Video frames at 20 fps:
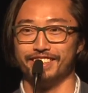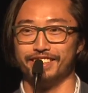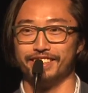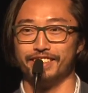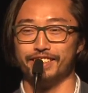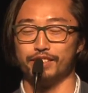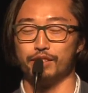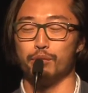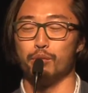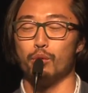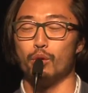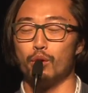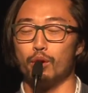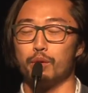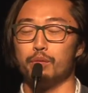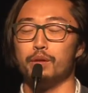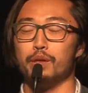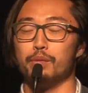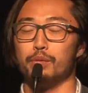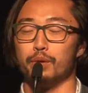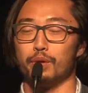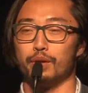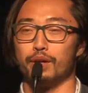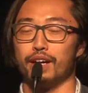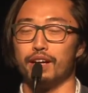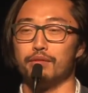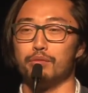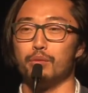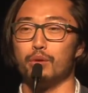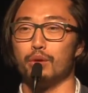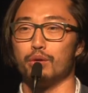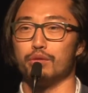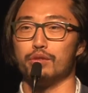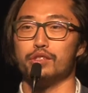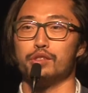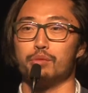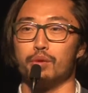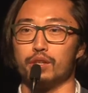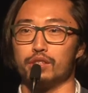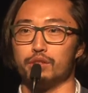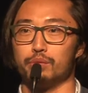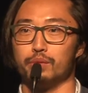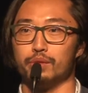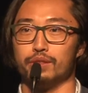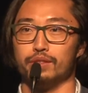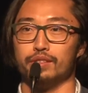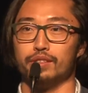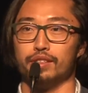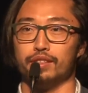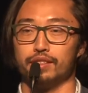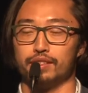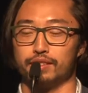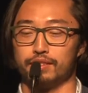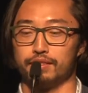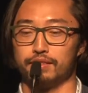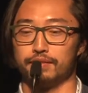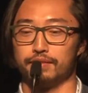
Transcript: So more people have more responsibilities.